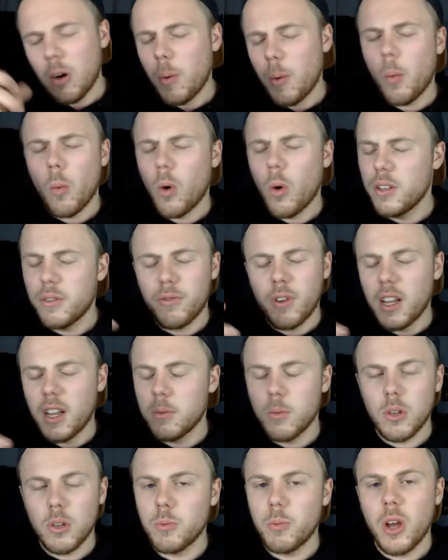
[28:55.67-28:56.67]
what his phrase
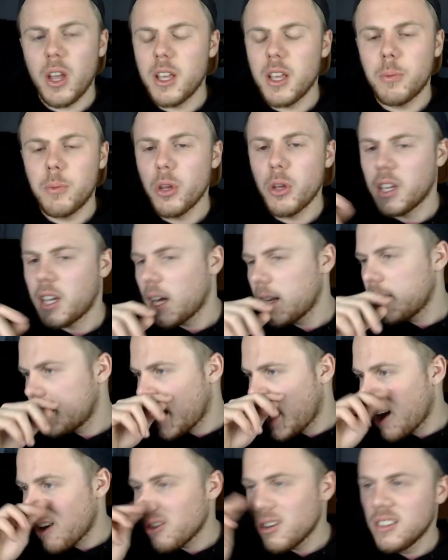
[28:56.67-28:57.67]
was, but he could put the gun
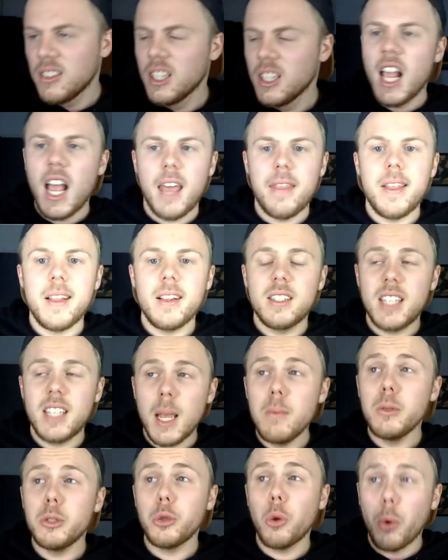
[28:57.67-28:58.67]
down, and then
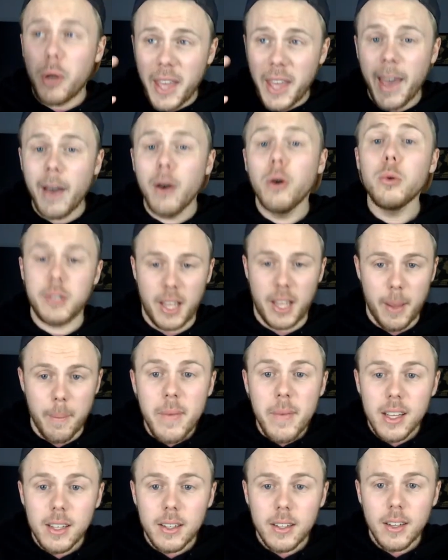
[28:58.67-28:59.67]
Tim Shaw killed
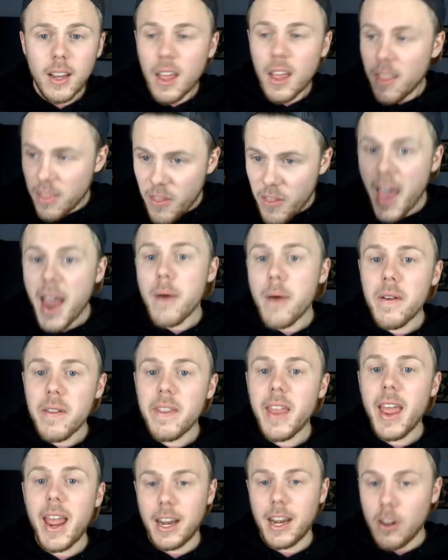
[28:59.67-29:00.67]
him there and
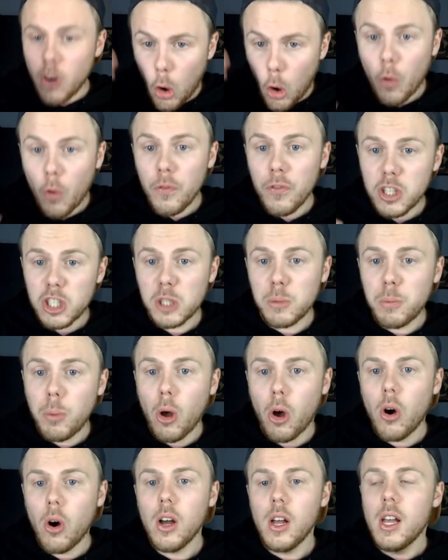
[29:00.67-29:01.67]
then on the
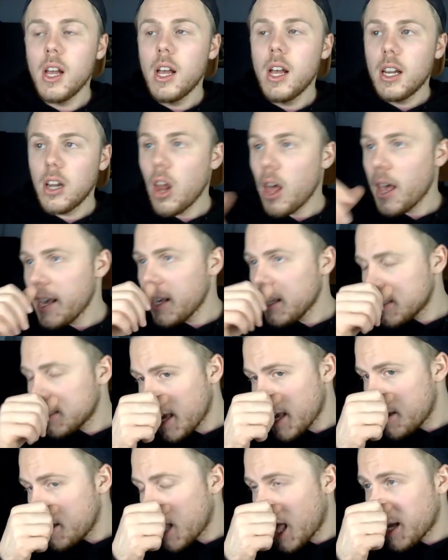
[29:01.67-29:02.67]
spot, like
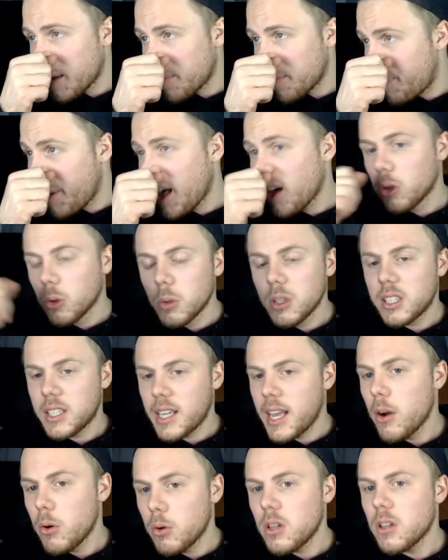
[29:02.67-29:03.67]
Bill was
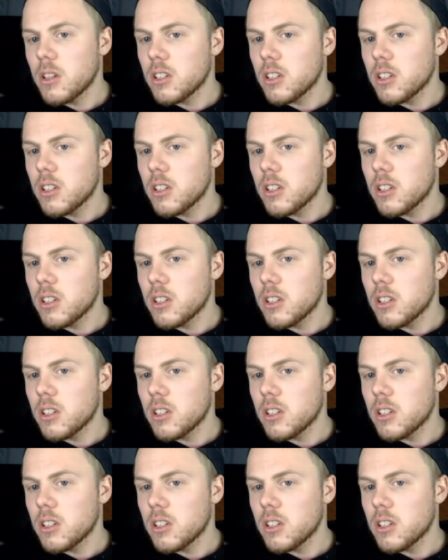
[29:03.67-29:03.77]
killed at the